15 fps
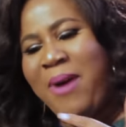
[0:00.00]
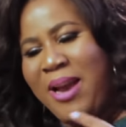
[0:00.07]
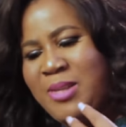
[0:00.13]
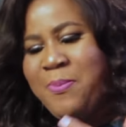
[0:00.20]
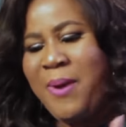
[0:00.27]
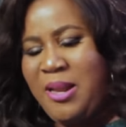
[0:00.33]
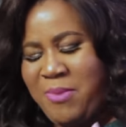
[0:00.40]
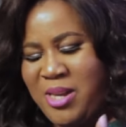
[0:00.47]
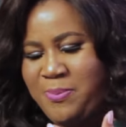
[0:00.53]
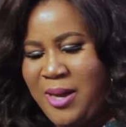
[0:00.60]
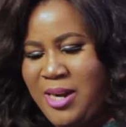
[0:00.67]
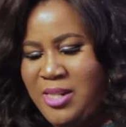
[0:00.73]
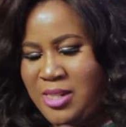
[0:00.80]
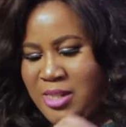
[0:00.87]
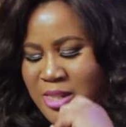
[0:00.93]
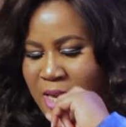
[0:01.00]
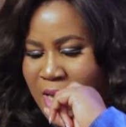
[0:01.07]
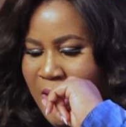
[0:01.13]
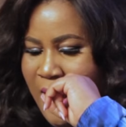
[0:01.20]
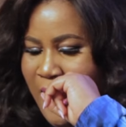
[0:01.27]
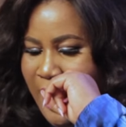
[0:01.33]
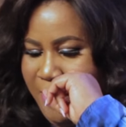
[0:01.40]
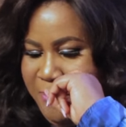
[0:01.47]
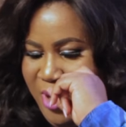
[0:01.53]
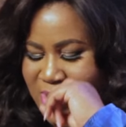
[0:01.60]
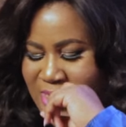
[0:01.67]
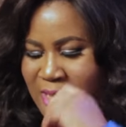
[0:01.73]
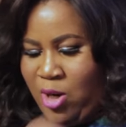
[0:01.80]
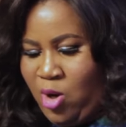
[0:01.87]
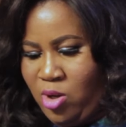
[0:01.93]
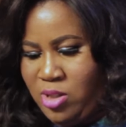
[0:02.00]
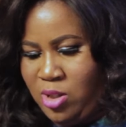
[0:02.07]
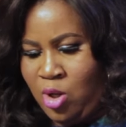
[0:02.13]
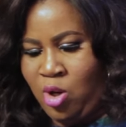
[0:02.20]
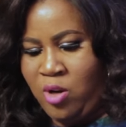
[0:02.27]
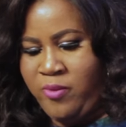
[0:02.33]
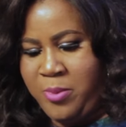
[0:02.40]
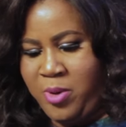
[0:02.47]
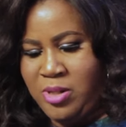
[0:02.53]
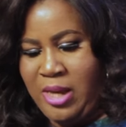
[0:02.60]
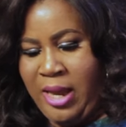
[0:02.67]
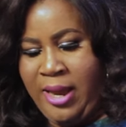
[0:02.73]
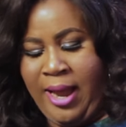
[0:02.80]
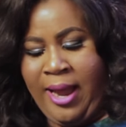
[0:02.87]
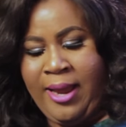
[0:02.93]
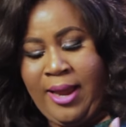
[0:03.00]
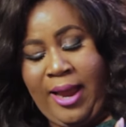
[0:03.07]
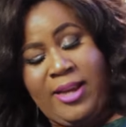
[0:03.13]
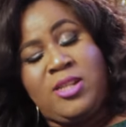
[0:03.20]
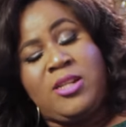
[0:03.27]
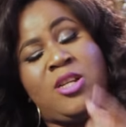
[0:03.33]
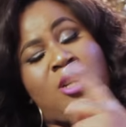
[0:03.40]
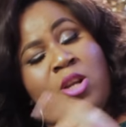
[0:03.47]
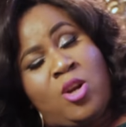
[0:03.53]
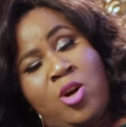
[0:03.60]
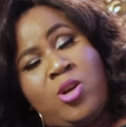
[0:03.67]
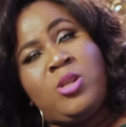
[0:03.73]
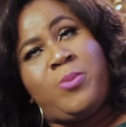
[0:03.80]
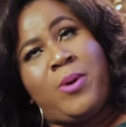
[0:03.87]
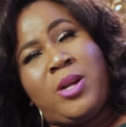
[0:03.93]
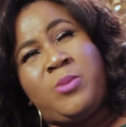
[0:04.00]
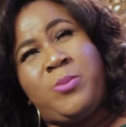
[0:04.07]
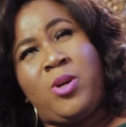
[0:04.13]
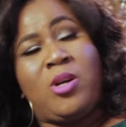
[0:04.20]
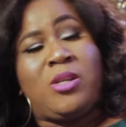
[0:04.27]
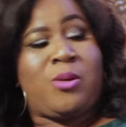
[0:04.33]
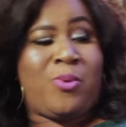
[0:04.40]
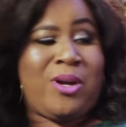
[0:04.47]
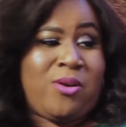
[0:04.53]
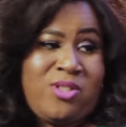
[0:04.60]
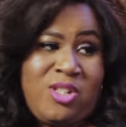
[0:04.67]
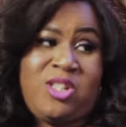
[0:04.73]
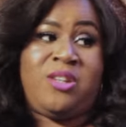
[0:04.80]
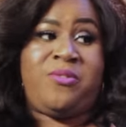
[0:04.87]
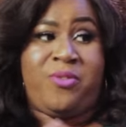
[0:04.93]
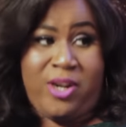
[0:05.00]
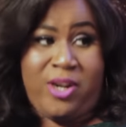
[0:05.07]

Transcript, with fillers: my and my Spanish is because I lost a lot of it because I, I actually learned Spanish because when I was teaching